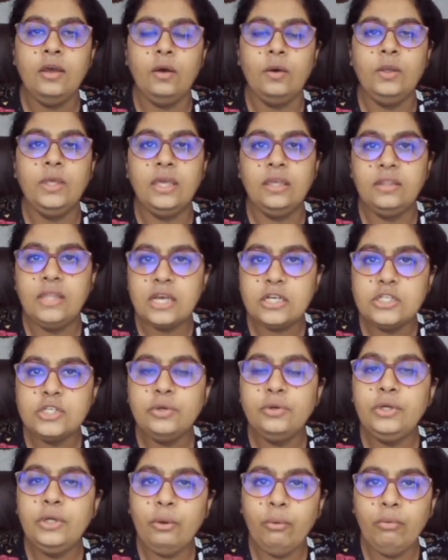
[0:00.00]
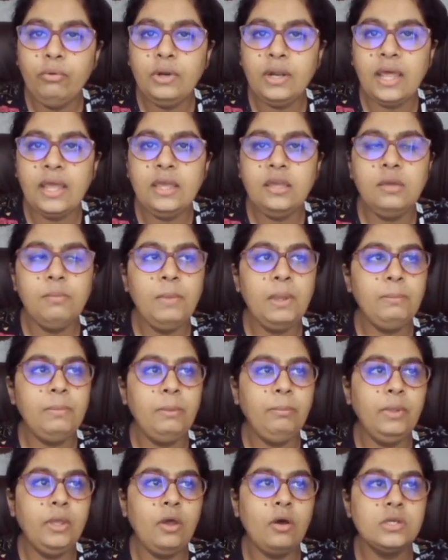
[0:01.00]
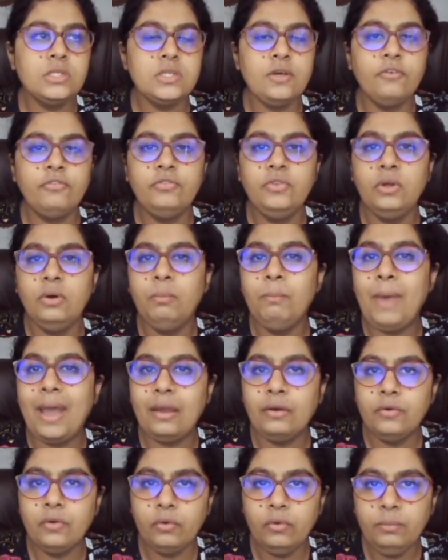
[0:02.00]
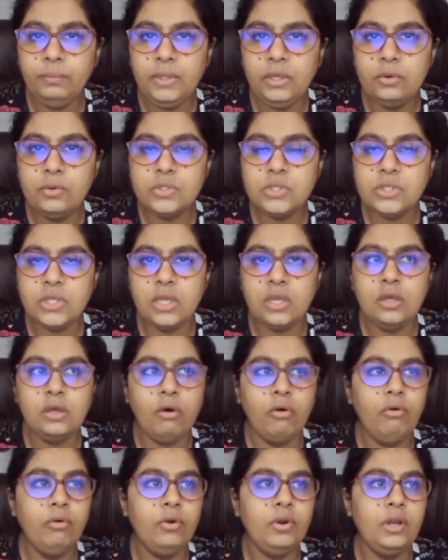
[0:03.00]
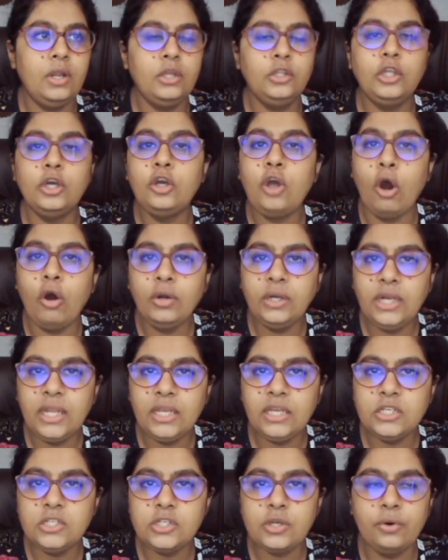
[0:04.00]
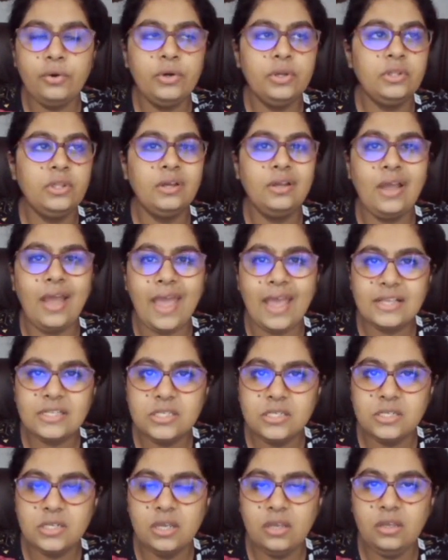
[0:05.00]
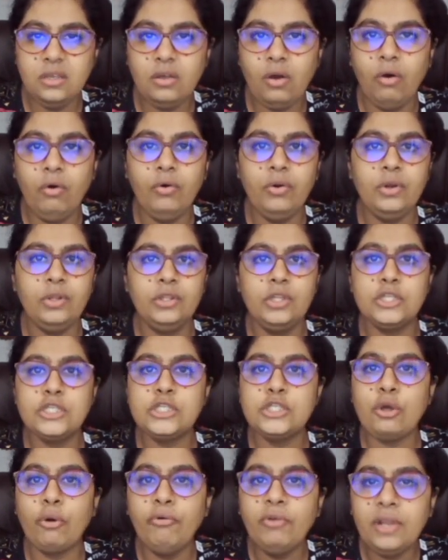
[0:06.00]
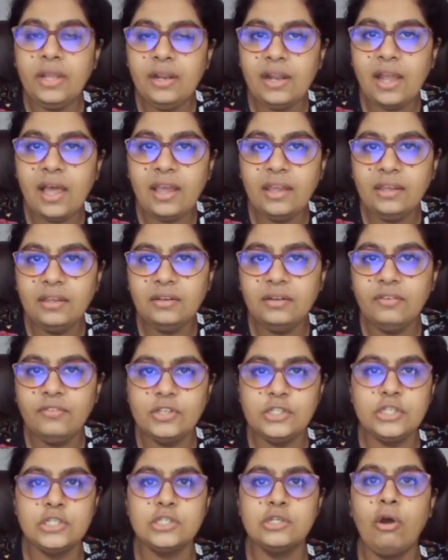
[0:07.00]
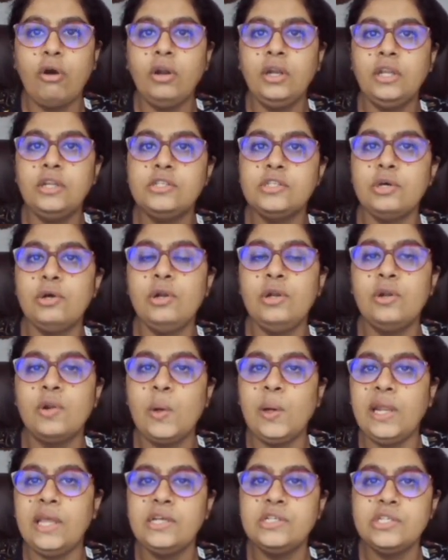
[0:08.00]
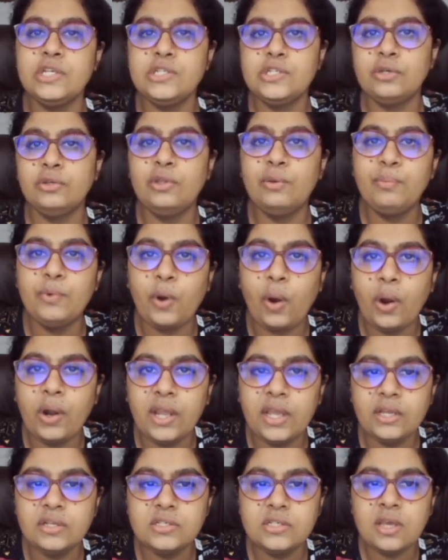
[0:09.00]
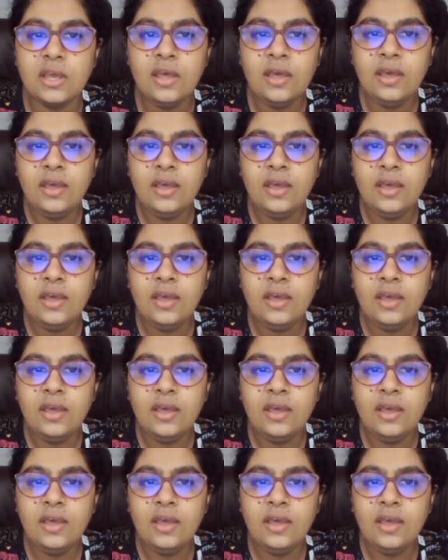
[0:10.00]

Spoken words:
Okay, that you don't like, maybe because of the background music or the content or the casting or the storyline, which is not at all related to the product.